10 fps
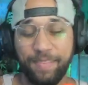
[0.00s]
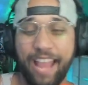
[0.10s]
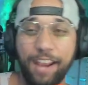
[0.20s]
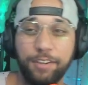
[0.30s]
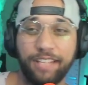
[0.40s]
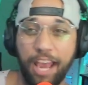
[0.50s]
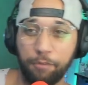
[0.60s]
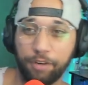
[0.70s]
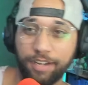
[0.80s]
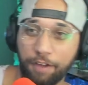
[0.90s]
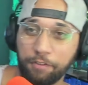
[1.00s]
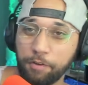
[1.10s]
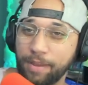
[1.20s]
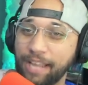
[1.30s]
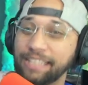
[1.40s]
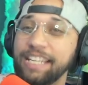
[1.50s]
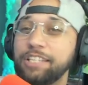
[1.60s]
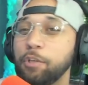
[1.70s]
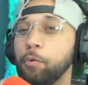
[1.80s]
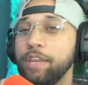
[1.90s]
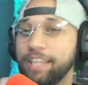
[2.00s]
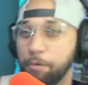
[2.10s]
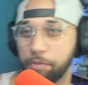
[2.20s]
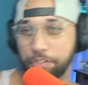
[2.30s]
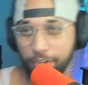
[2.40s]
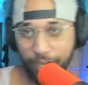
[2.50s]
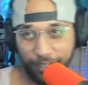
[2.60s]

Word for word: now you just got to recover, but at least the weekend was great.